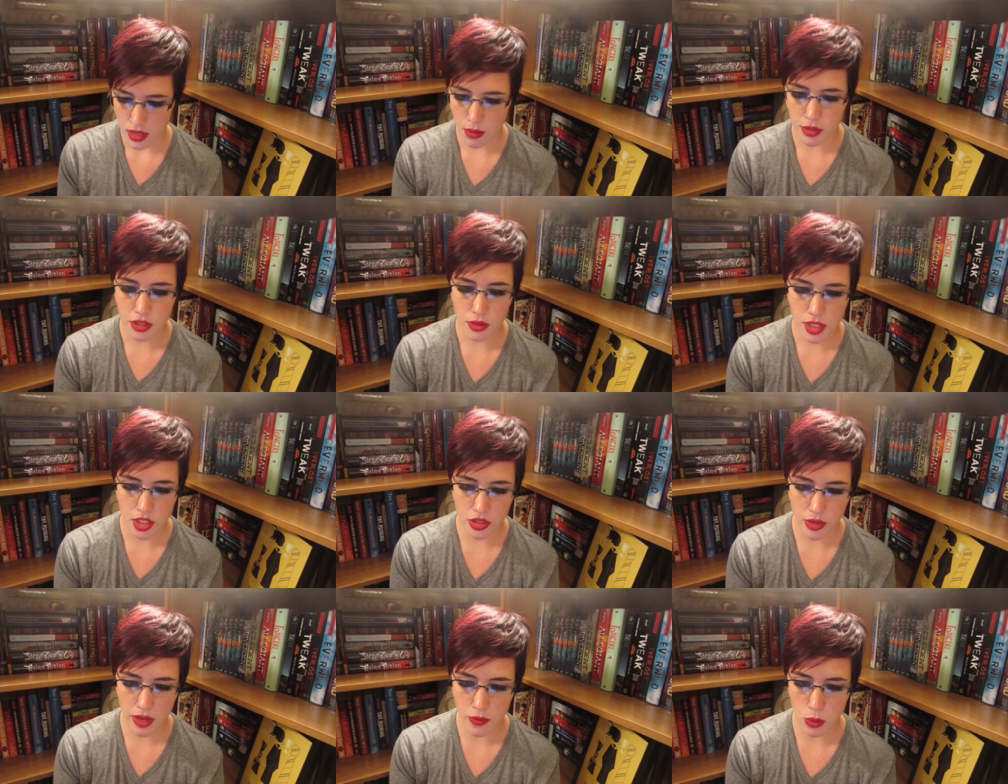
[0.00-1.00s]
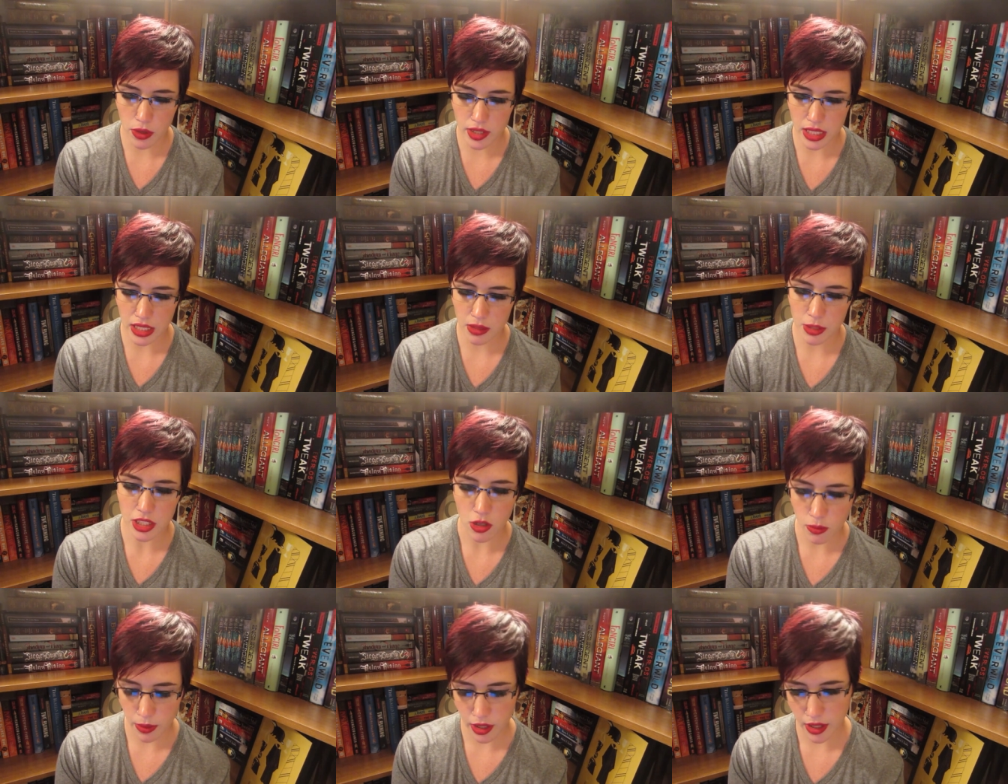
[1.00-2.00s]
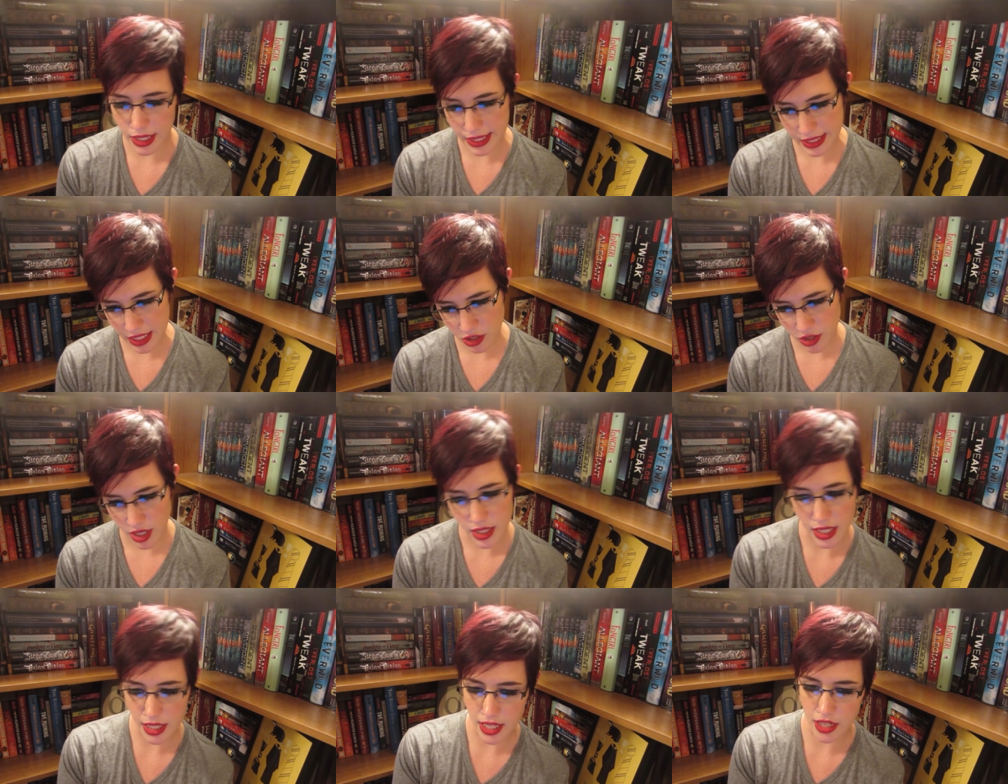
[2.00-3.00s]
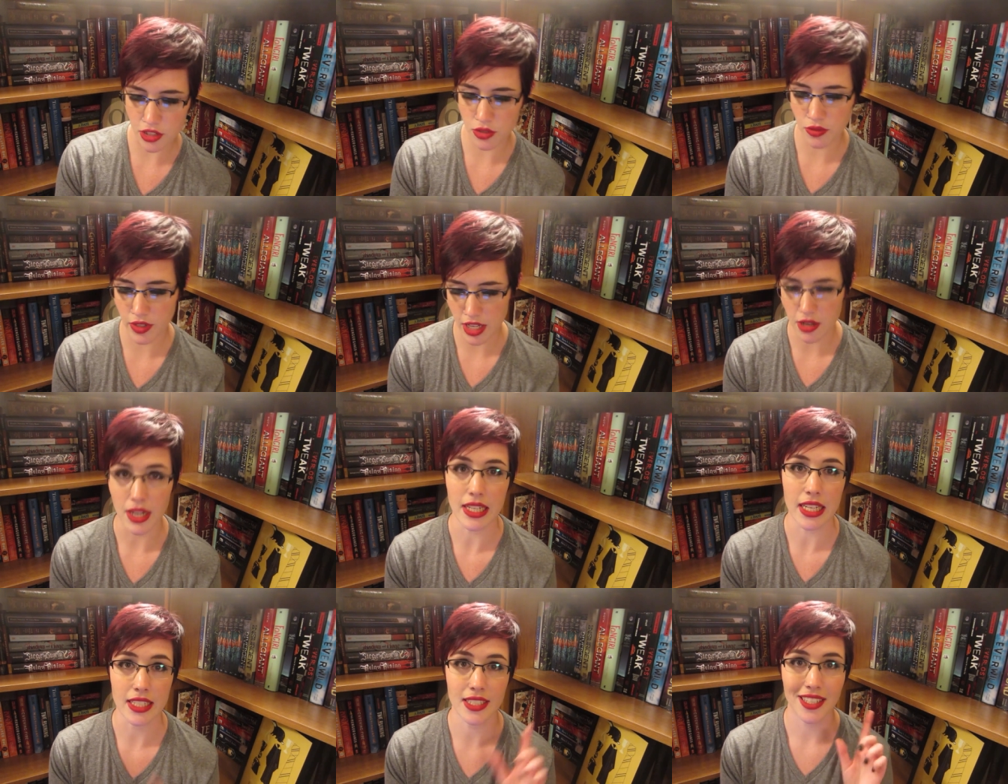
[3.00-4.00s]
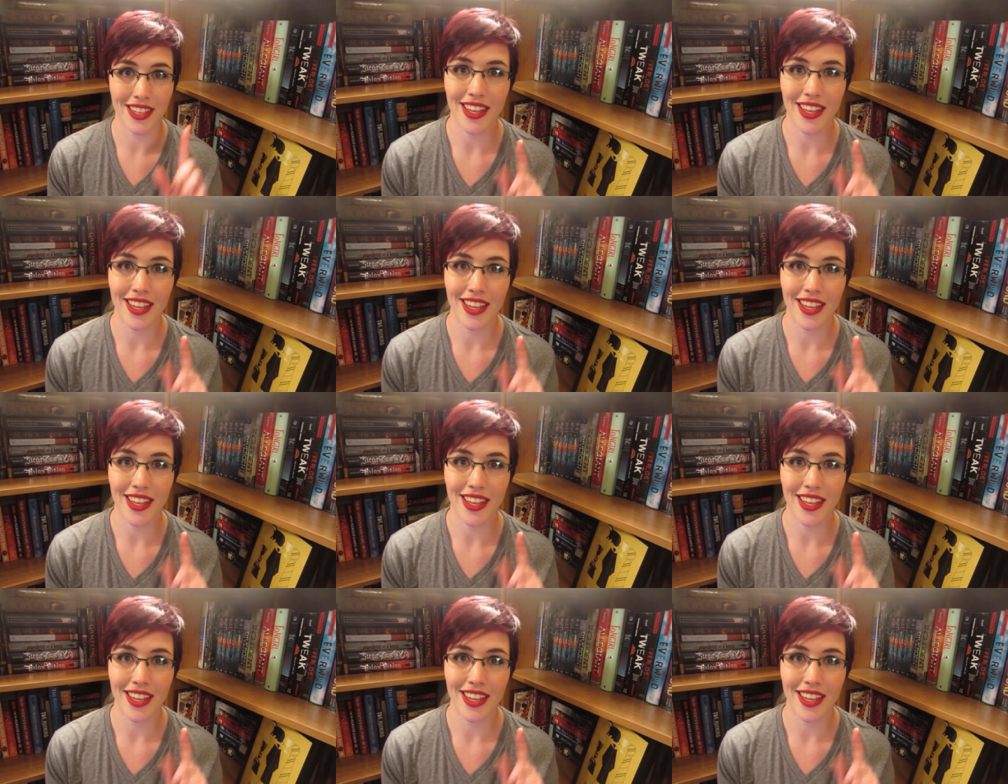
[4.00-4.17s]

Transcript: Number two is do you have a Word document, notebook, etc. dedicated to video ideas?